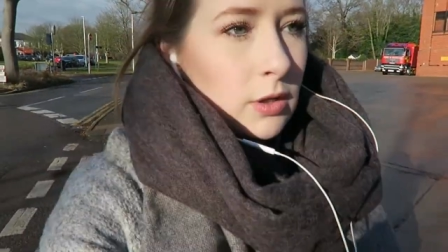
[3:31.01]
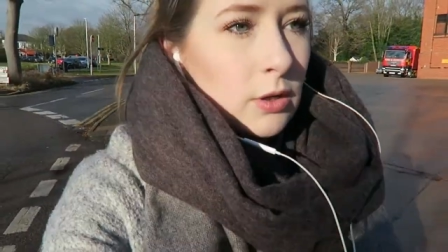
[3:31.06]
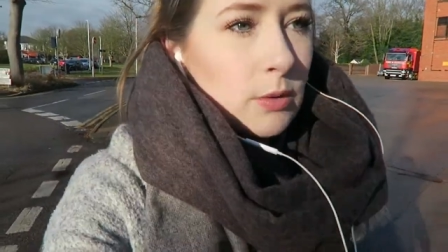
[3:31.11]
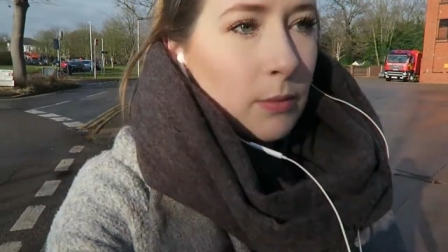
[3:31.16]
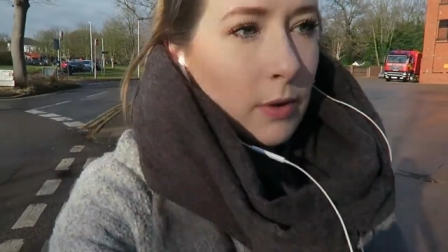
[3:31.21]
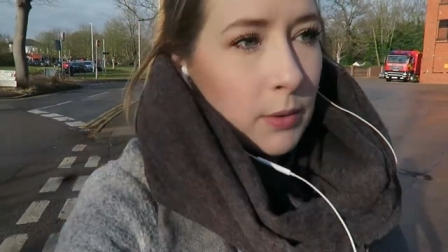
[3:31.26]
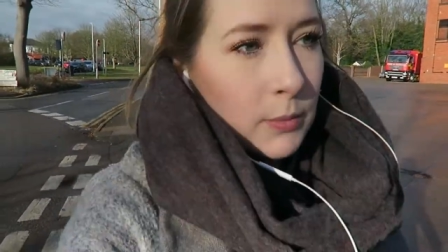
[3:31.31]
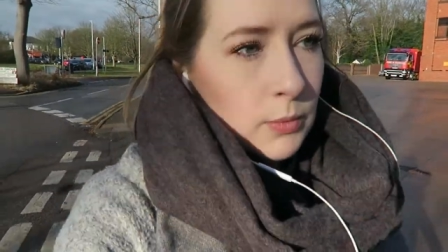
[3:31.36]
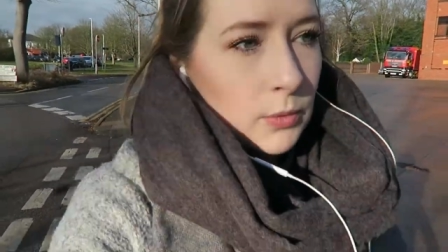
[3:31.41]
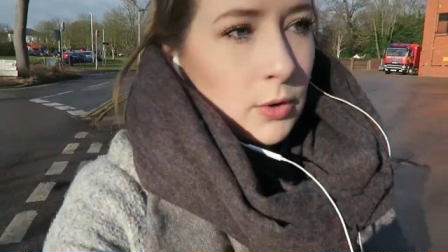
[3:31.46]
I
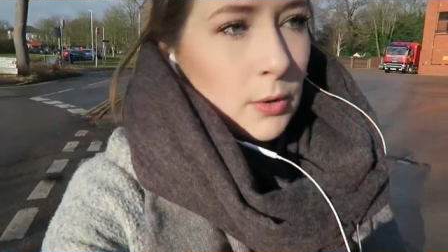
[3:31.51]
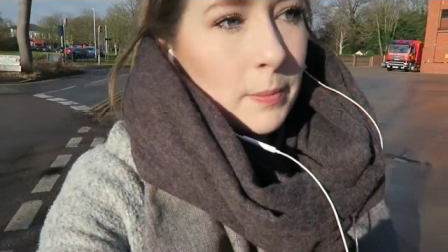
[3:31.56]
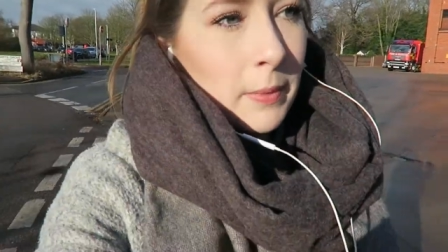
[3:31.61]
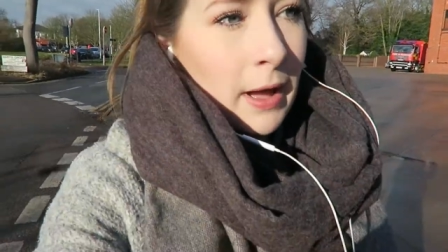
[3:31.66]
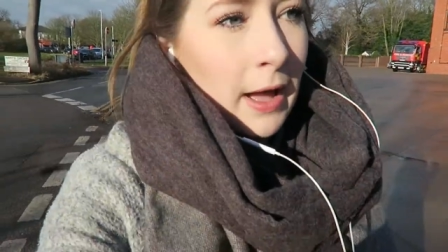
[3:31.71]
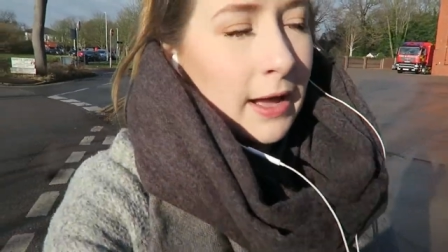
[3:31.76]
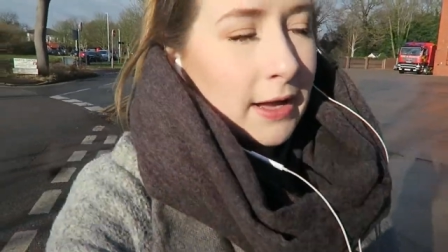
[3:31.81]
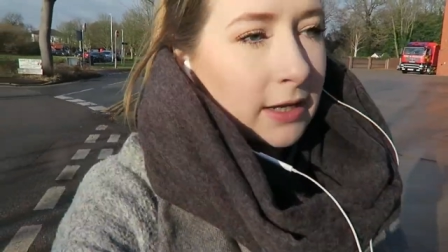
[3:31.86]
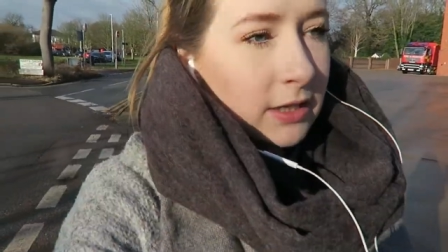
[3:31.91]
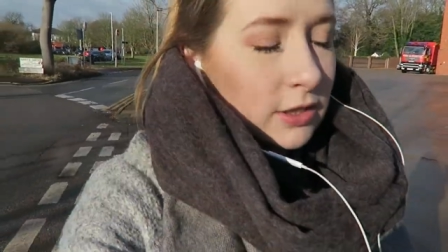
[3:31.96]
might walk
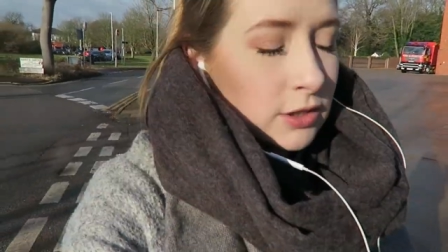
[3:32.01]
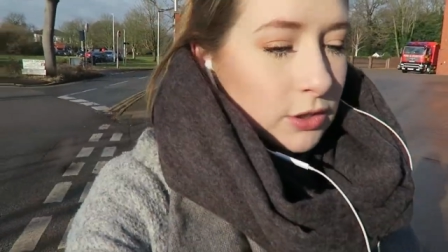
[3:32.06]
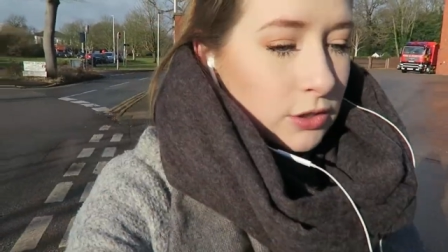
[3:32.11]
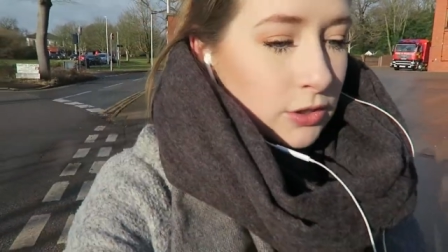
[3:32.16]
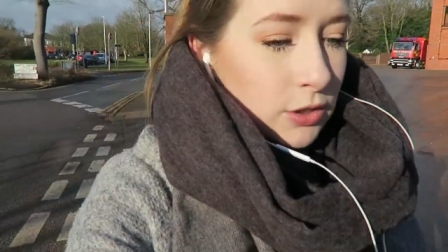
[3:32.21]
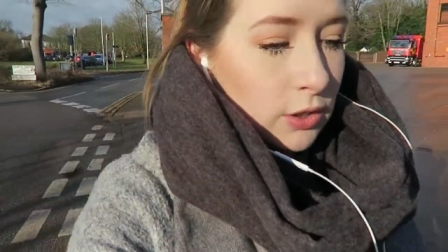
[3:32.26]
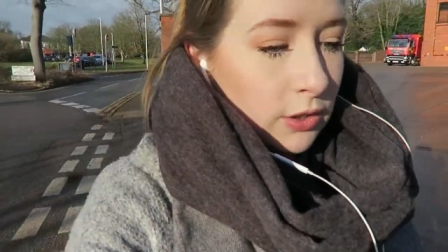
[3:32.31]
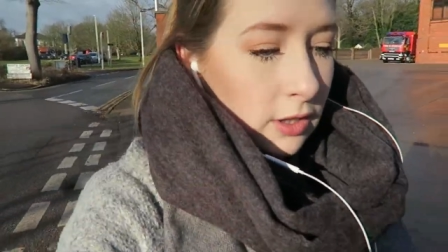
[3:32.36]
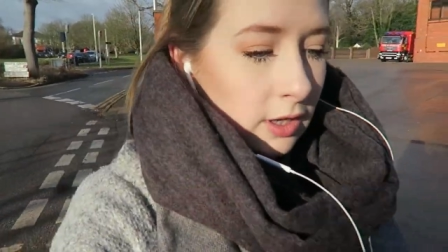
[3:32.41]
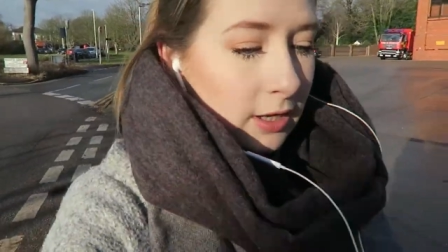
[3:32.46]
back
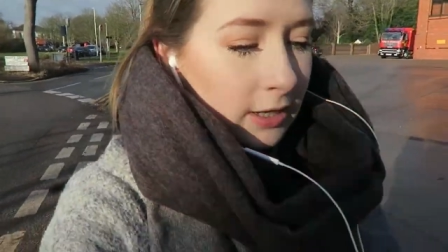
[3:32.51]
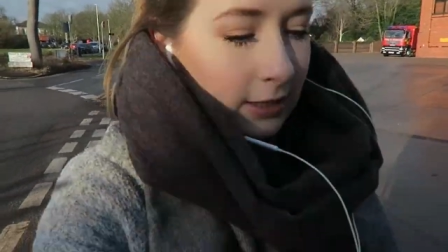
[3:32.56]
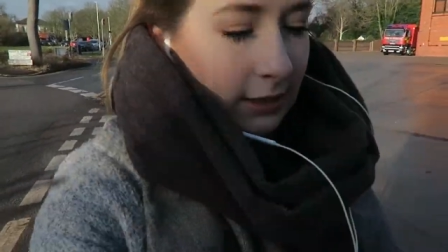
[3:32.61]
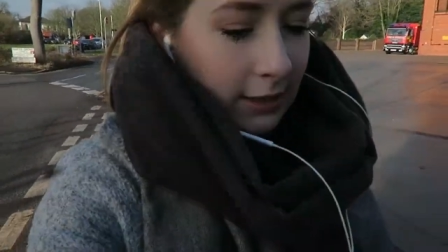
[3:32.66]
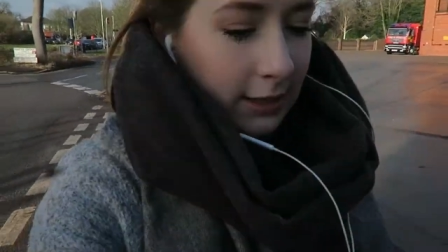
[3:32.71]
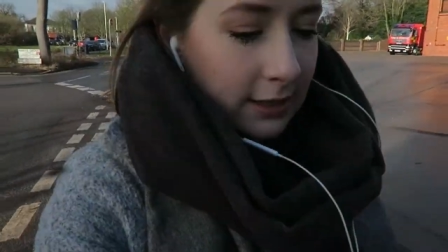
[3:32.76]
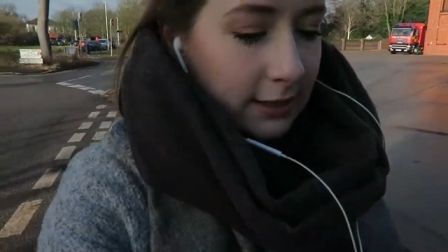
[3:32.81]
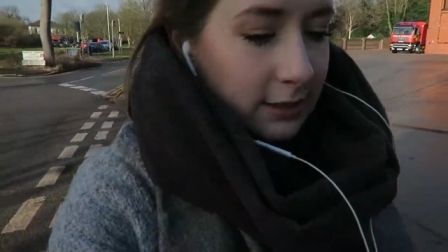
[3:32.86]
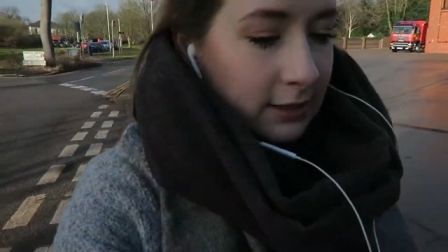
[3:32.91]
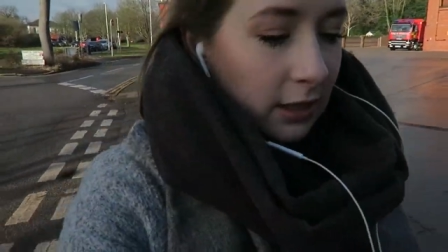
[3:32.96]
so that I
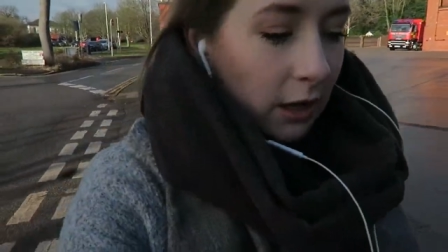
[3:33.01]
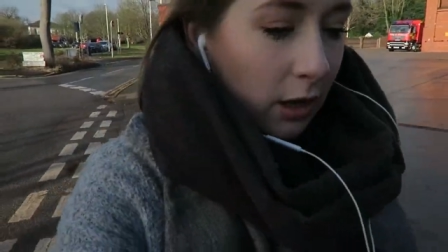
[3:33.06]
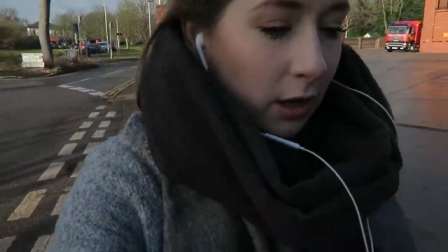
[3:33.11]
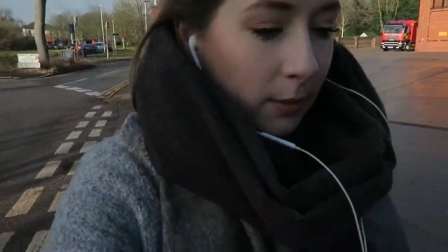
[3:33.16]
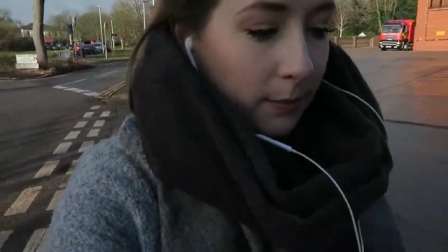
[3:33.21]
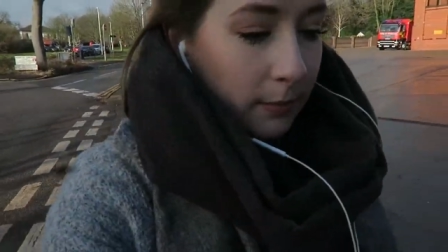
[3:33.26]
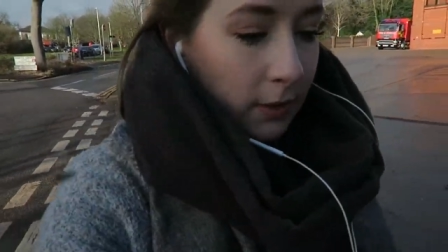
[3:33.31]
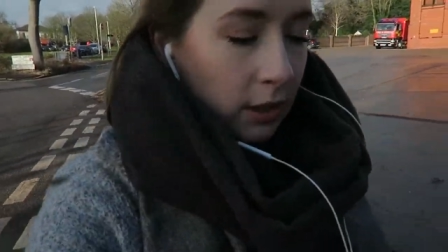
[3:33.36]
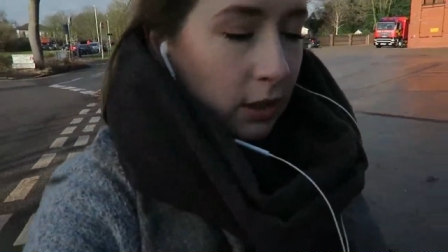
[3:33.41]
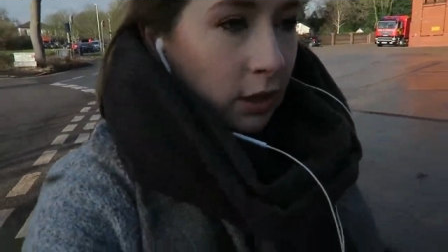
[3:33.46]
can get
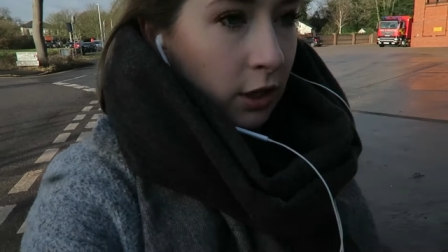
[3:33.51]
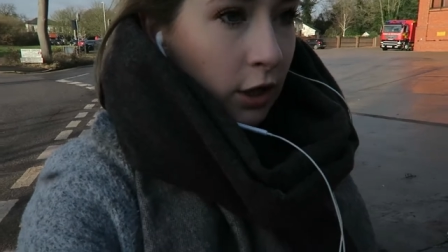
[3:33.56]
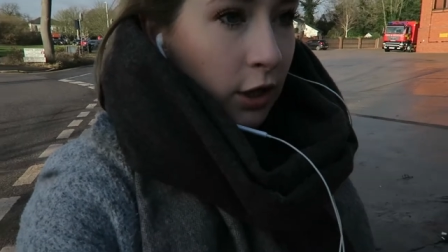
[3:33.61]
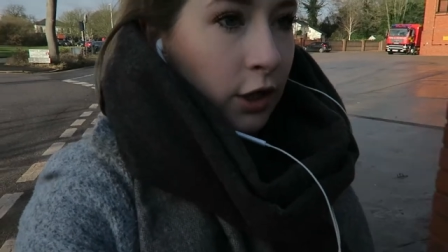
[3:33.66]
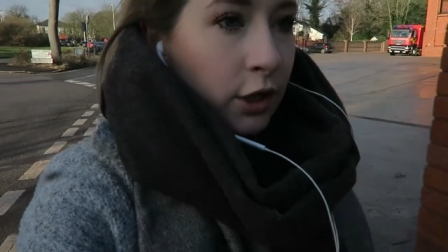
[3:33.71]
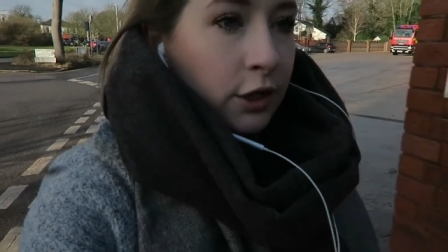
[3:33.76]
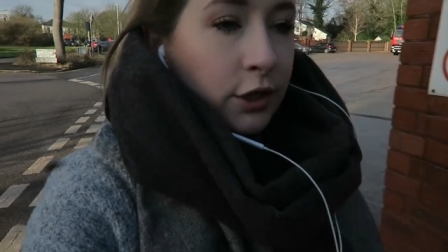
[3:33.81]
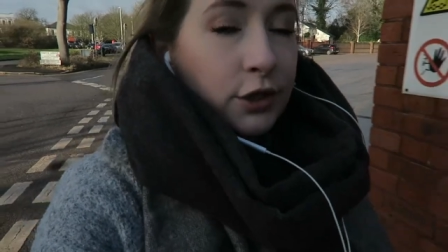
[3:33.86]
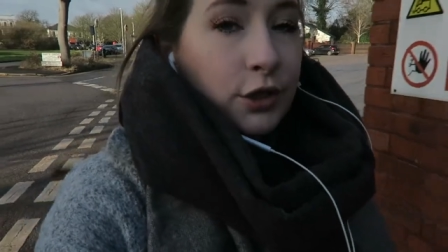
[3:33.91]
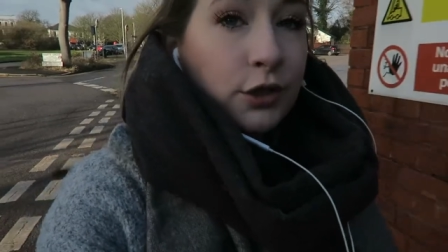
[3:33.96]
some
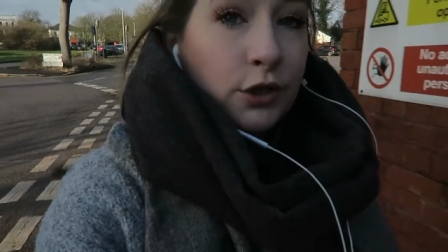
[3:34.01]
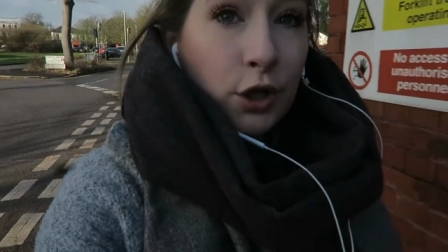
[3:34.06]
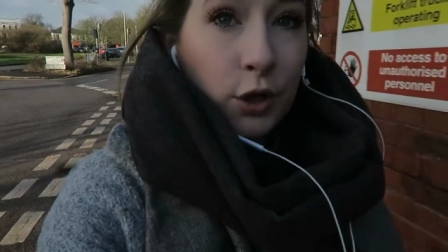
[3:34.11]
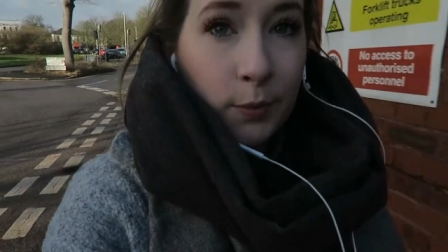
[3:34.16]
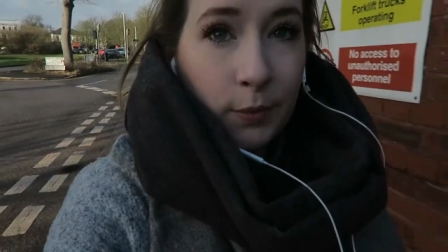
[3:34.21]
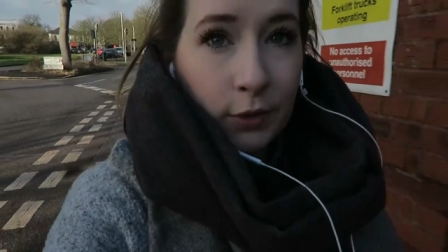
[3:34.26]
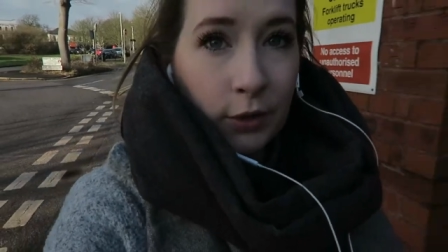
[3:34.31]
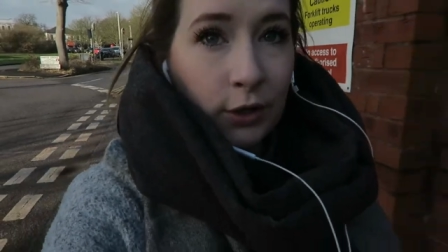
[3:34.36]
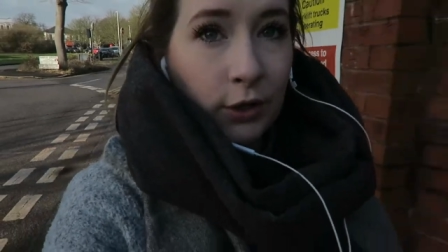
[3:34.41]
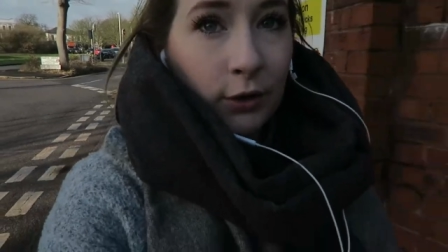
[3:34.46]

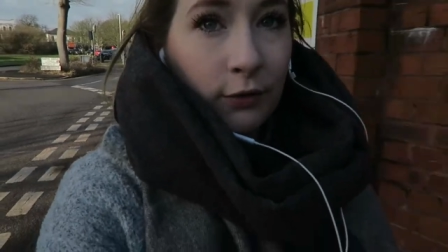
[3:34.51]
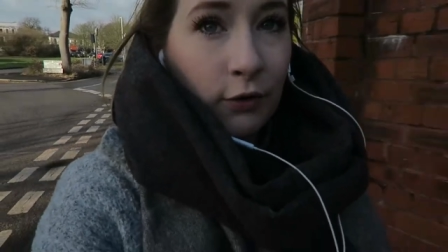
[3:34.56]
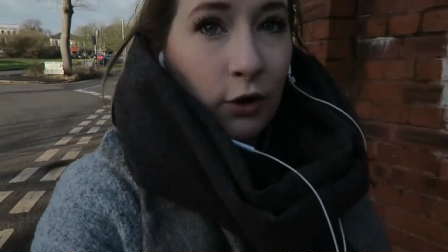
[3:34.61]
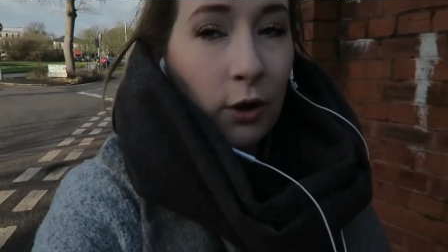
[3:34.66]
super glue.